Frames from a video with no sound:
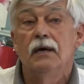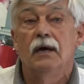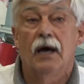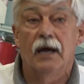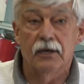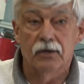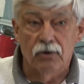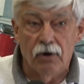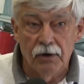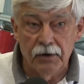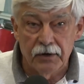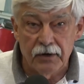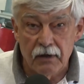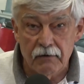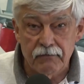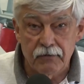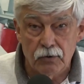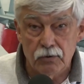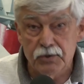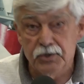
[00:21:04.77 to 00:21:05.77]
I called
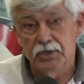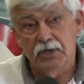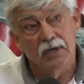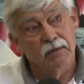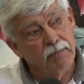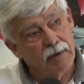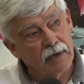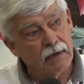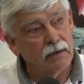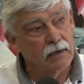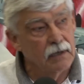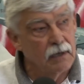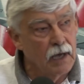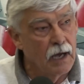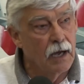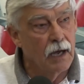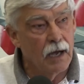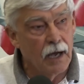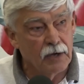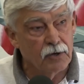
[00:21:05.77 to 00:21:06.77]
it FOG, but
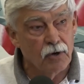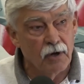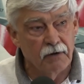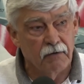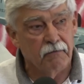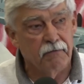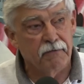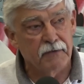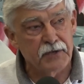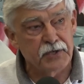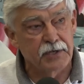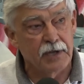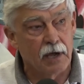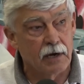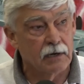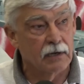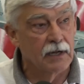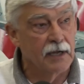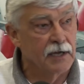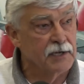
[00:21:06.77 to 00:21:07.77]
I called it fist
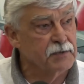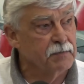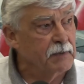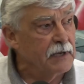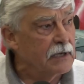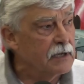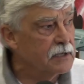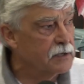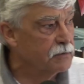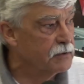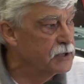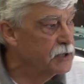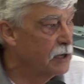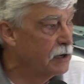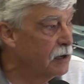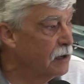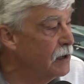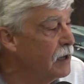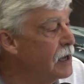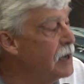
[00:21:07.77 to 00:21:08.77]
on glass because it was a
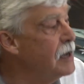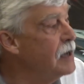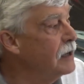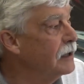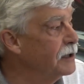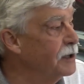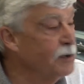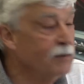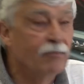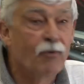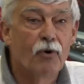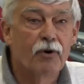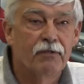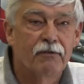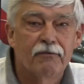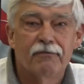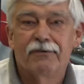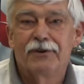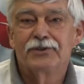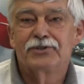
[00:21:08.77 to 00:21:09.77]
little more
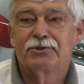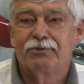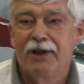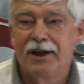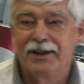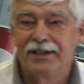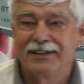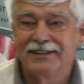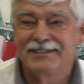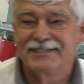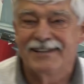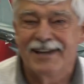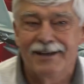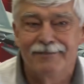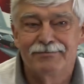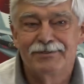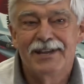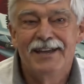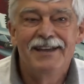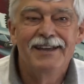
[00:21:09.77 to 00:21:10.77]
than frustrating at
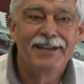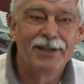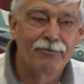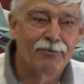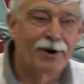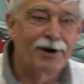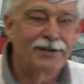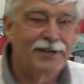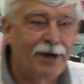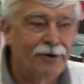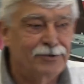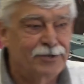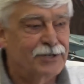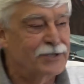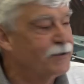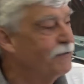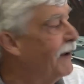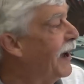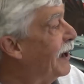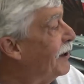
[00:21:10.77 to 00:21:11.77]
times. It worked out
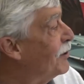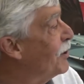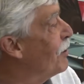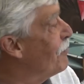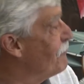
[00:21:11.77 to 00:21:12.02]
just fine.